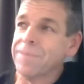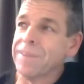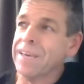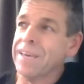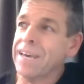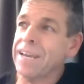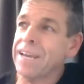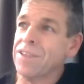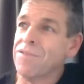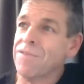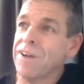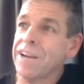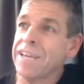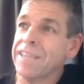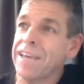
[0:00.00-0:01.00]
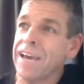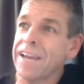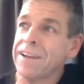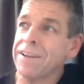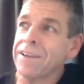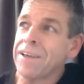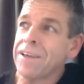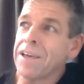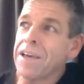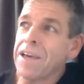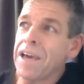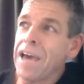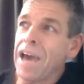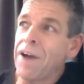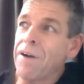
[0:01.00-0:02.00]
And it's funny that
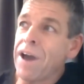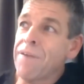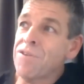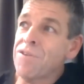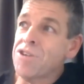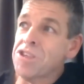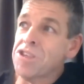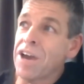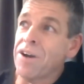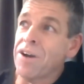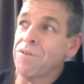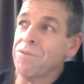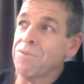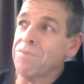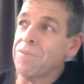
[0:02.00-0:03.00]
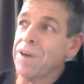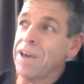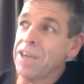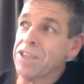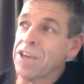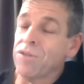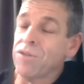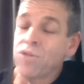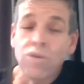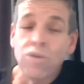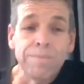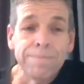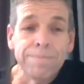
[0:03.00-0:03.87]
our average is our norm,